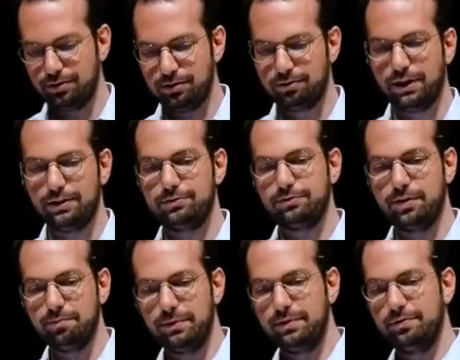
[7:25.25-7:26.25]
to the device
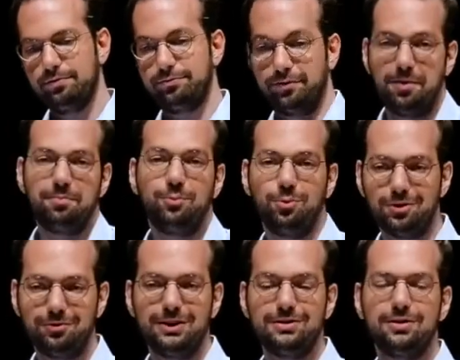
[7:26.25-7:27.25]
from, from
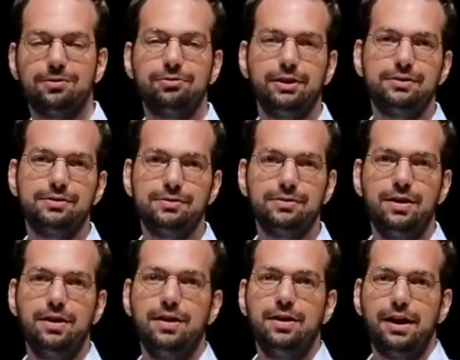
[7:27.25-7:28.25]
one of these interfaces
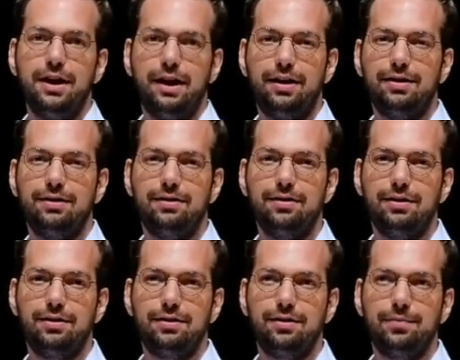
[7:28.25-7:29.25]
and
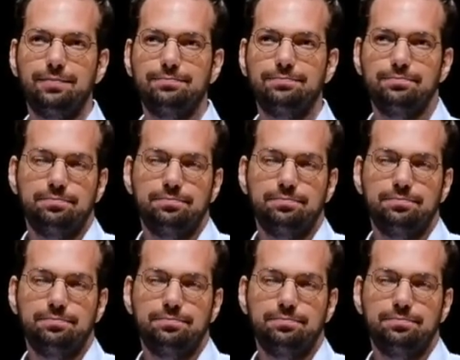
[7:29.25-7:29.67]
um,